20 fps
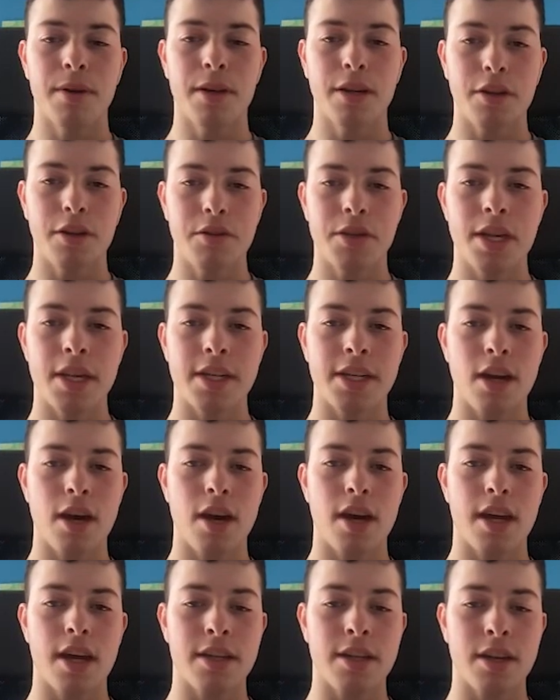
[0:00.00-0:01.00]
use
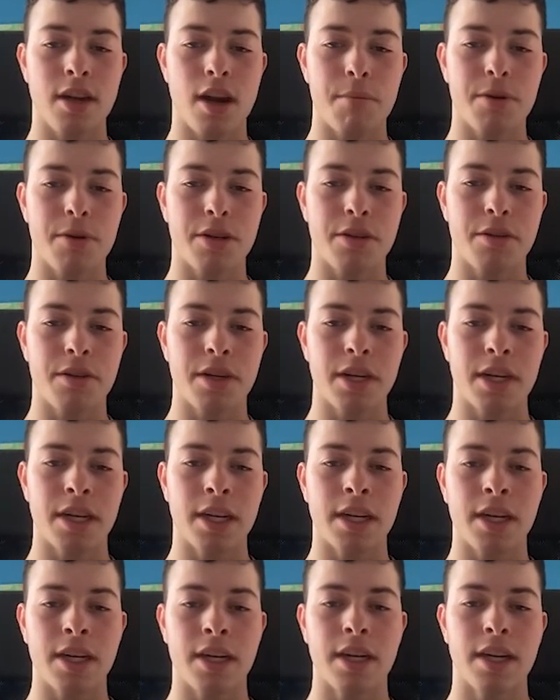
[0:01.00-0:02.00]
it as an
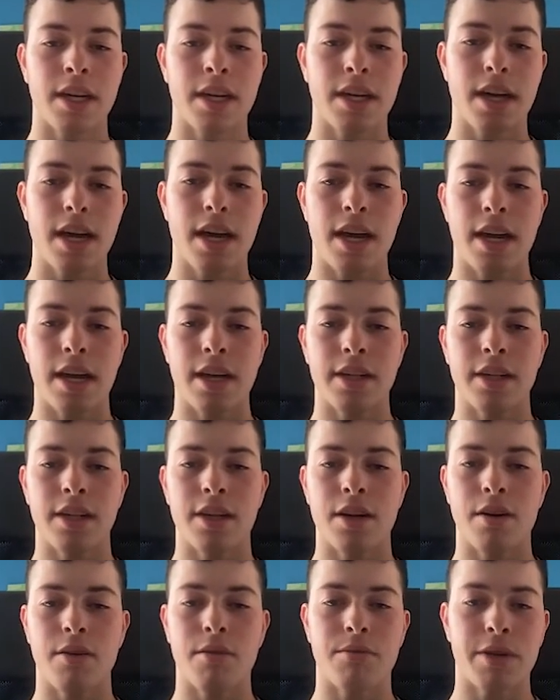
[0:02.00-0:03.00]
opportunity, and
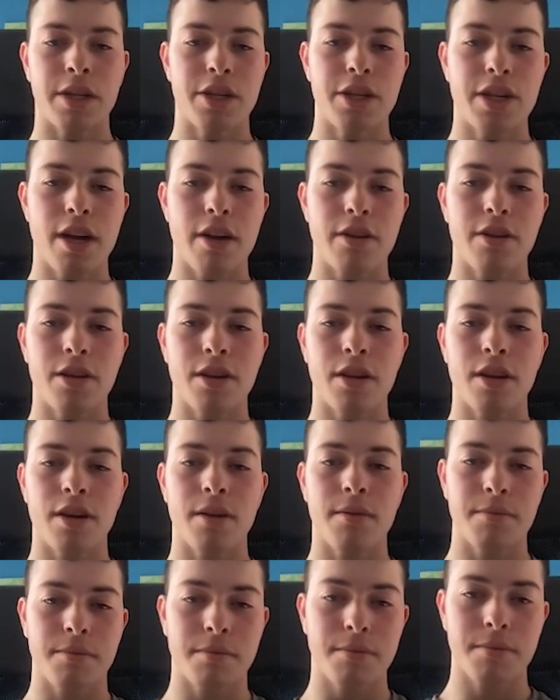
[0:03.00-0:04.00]
reach out
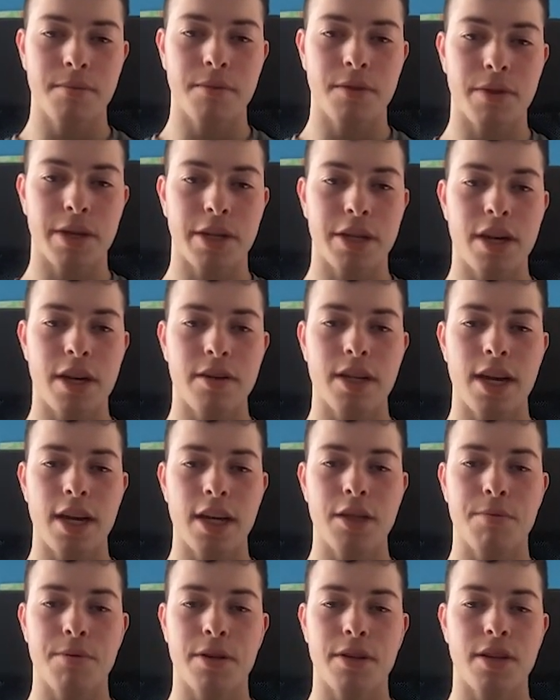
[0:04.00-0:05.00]
to
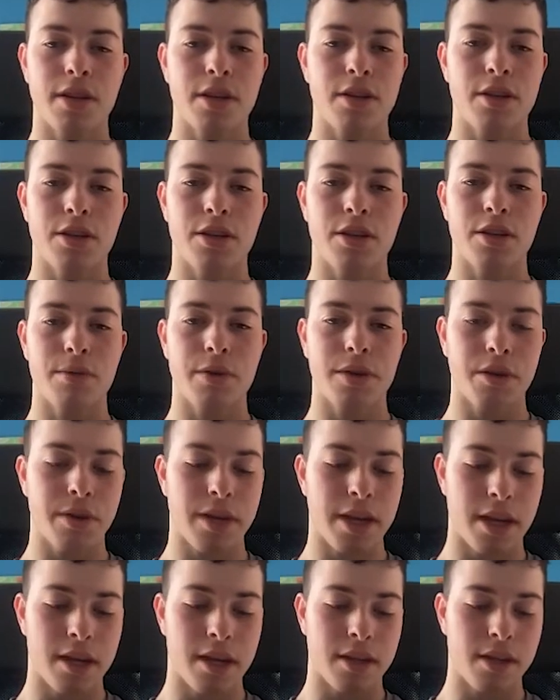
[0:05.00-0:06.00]
experts and just do what you
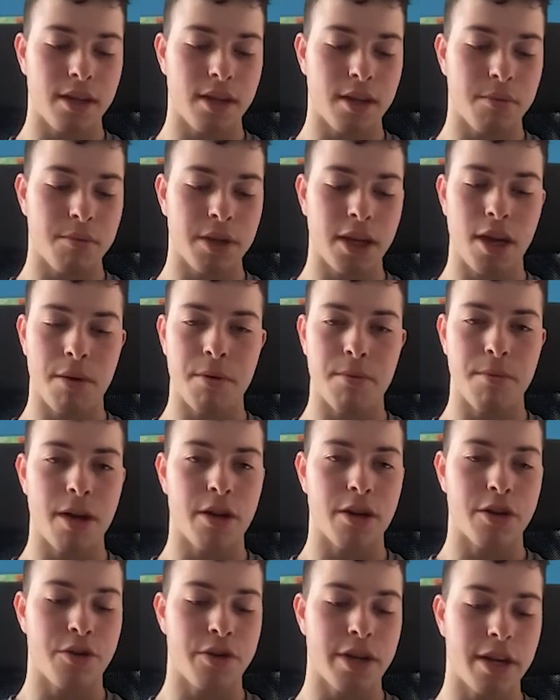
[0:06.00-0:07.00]
can to become a
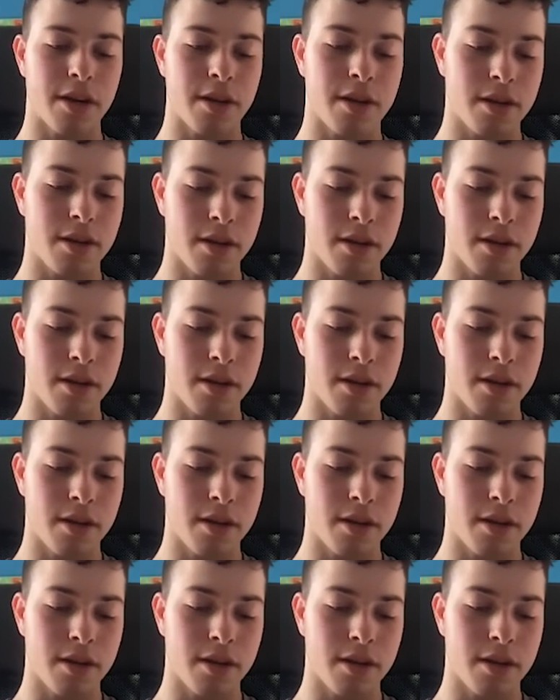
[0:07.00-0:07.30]
better trader.